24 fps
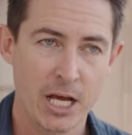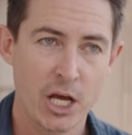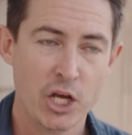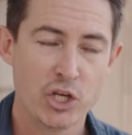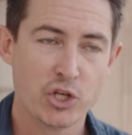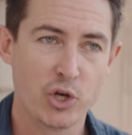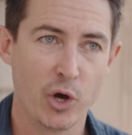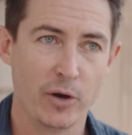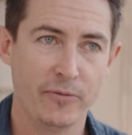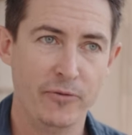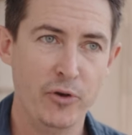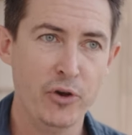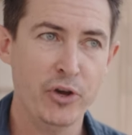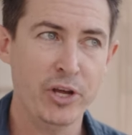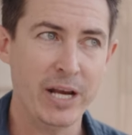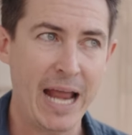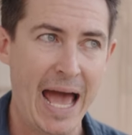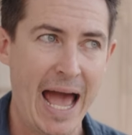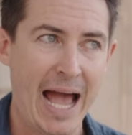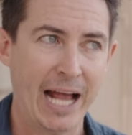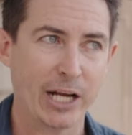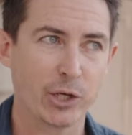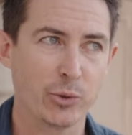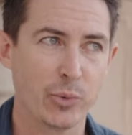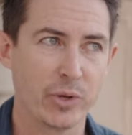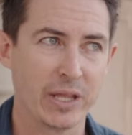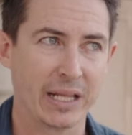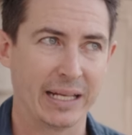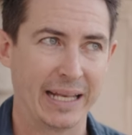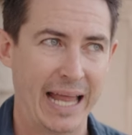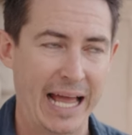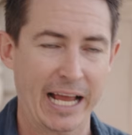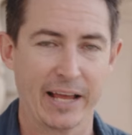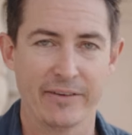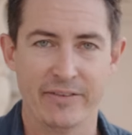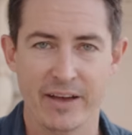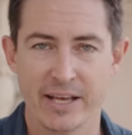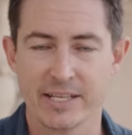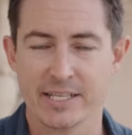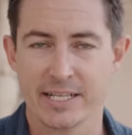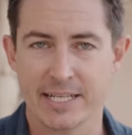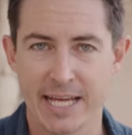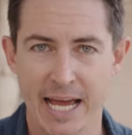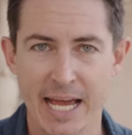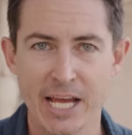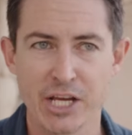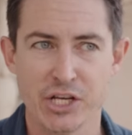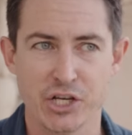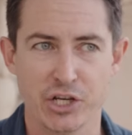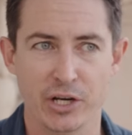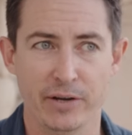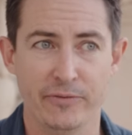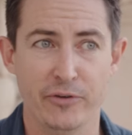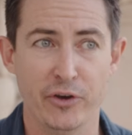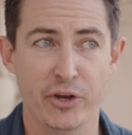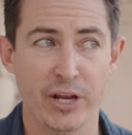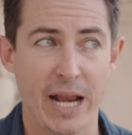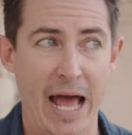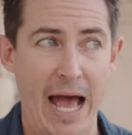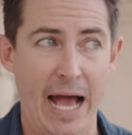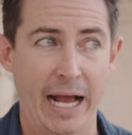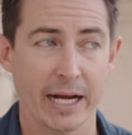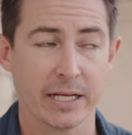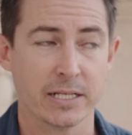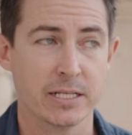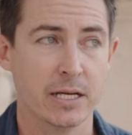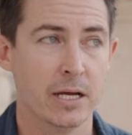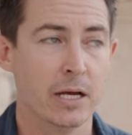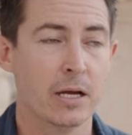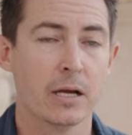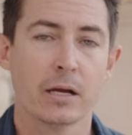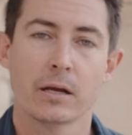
So if you can act with a lack of hesitation, if you can act